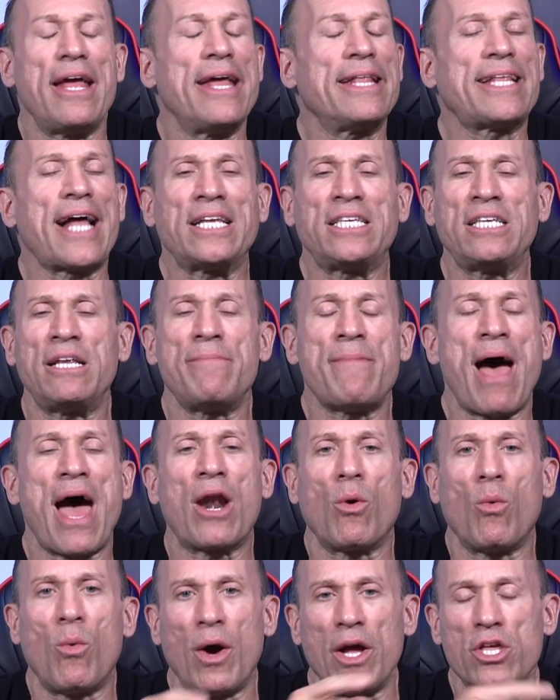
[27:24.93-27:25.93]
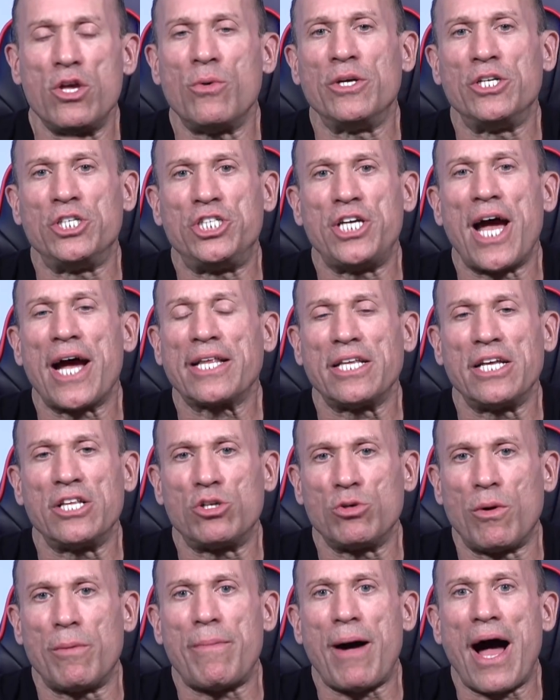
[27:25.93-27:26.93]
it doesn't matter what you inject
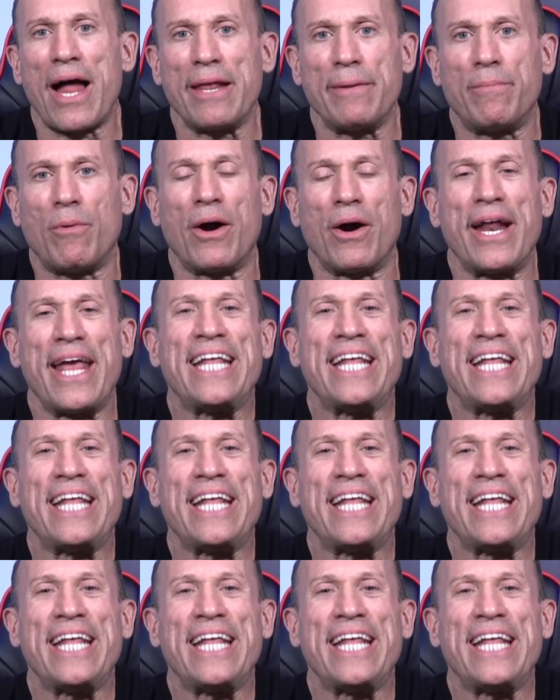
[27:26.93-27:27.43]
into a body part.